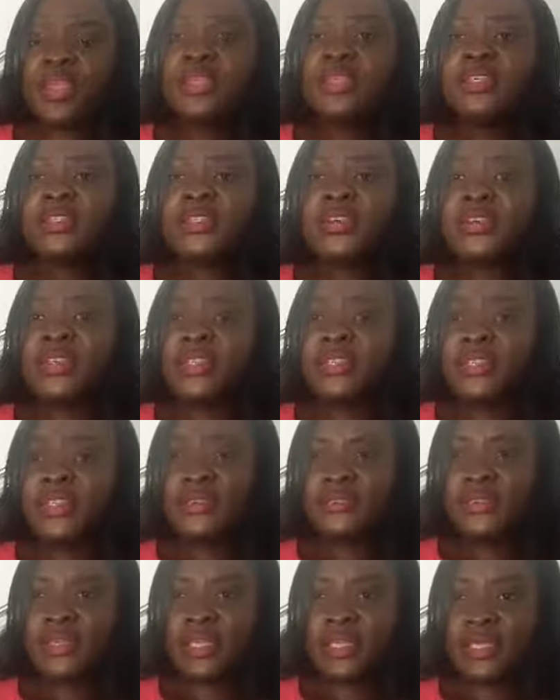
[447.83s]
So this
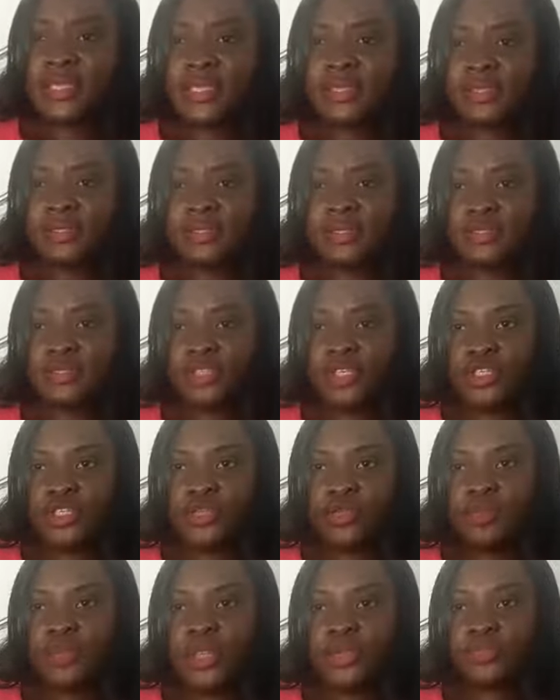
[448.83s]
evening, ladies and
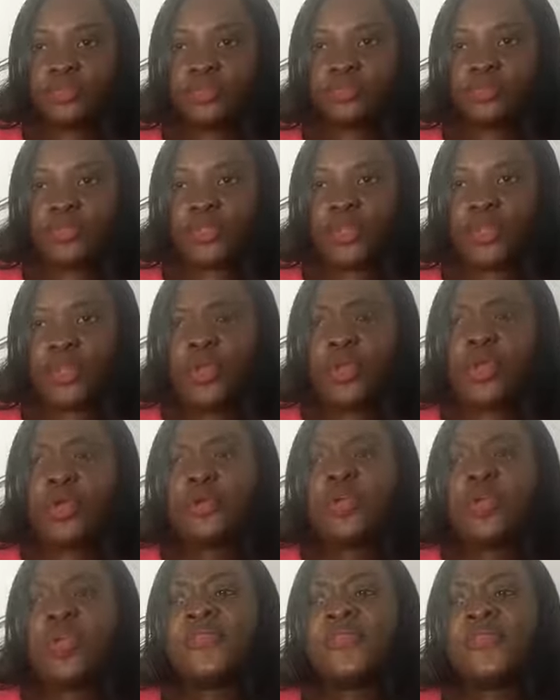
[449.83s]
gentlemen,
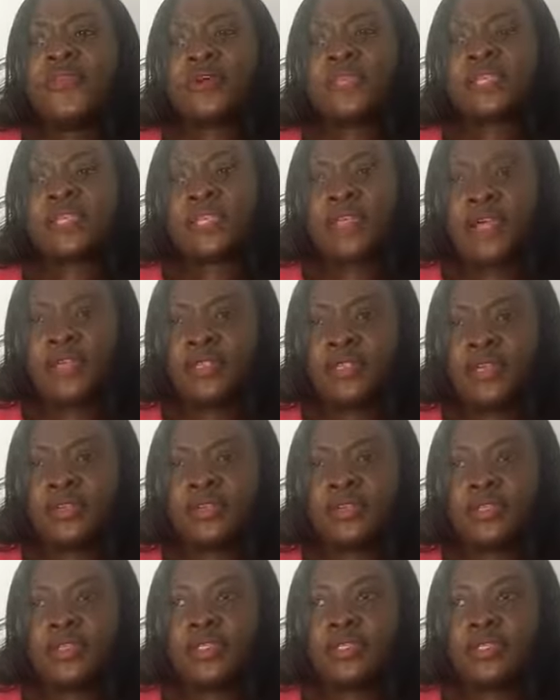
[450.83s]
we've got
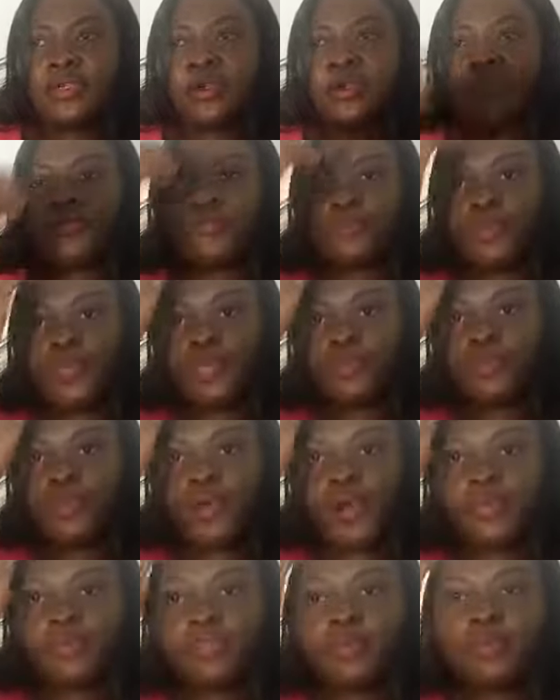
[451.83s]
categories of people
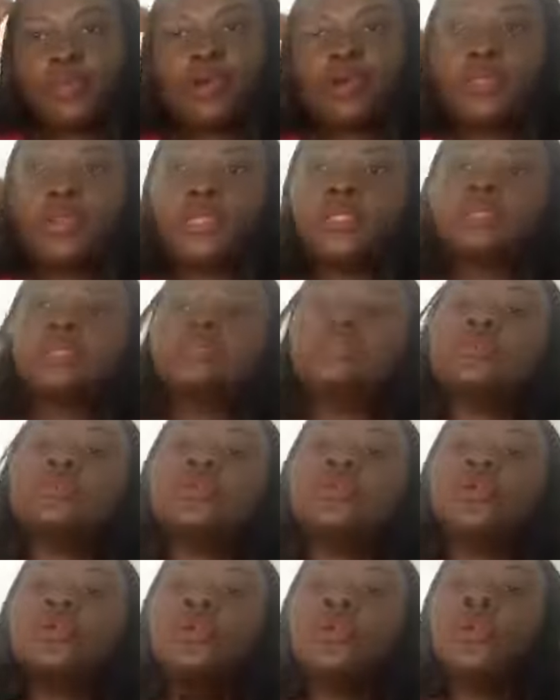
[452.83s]
at the moment
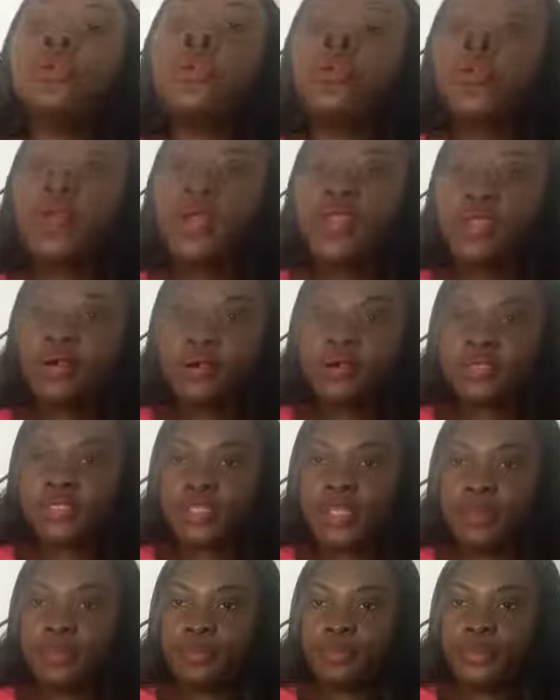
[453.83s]
who are locked
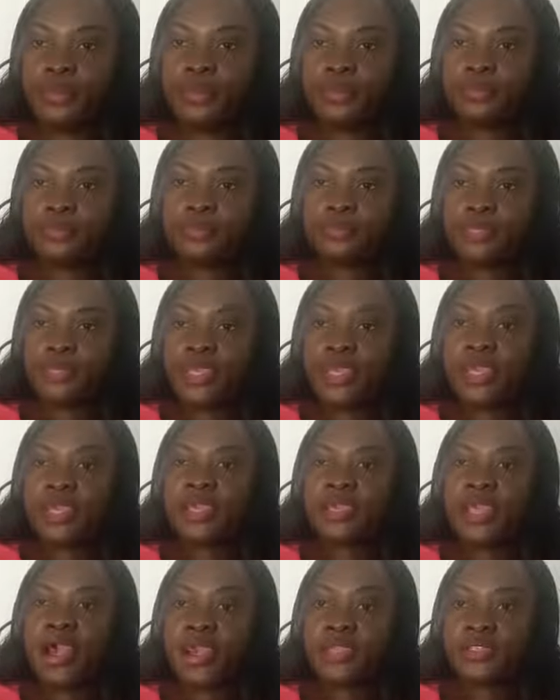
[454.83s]
up
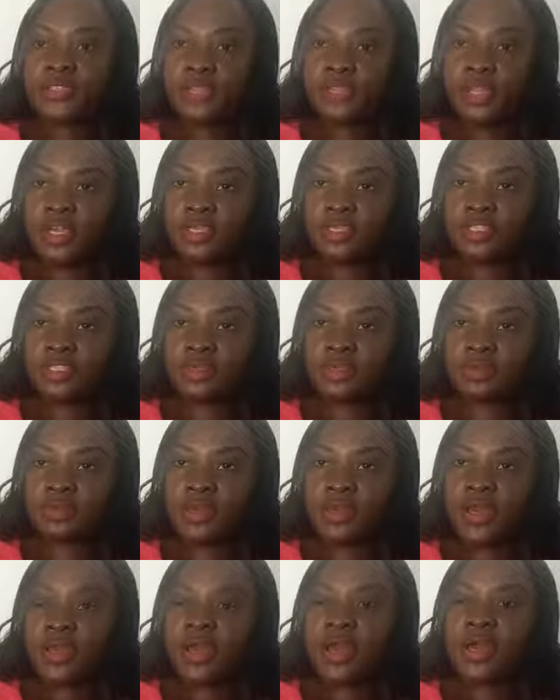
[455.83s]
in isolation,
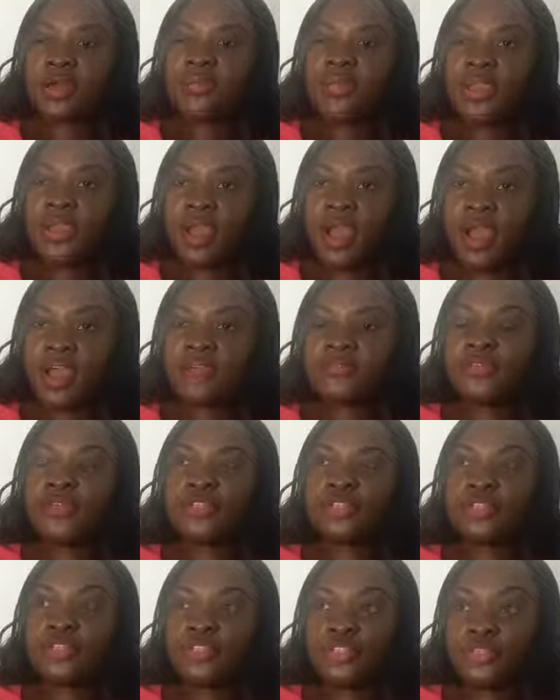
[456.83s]
and they have
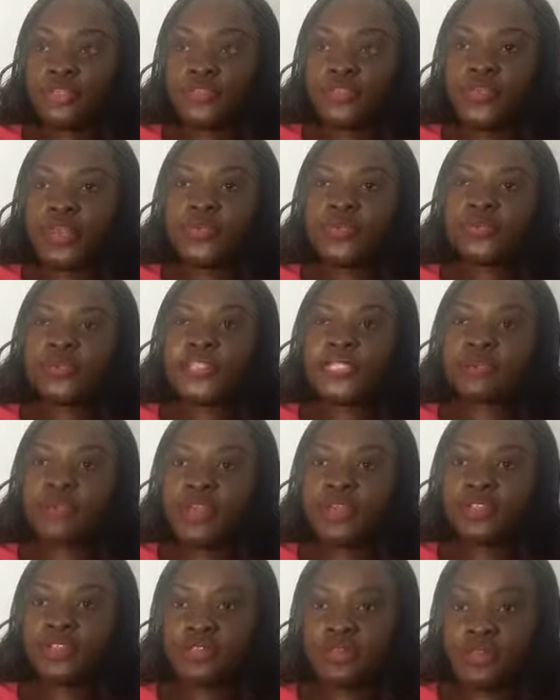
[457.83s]
children with
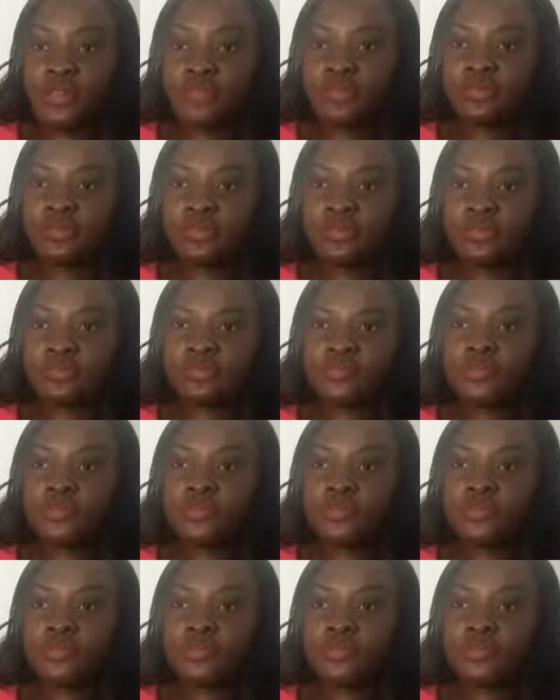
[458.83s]
special needs,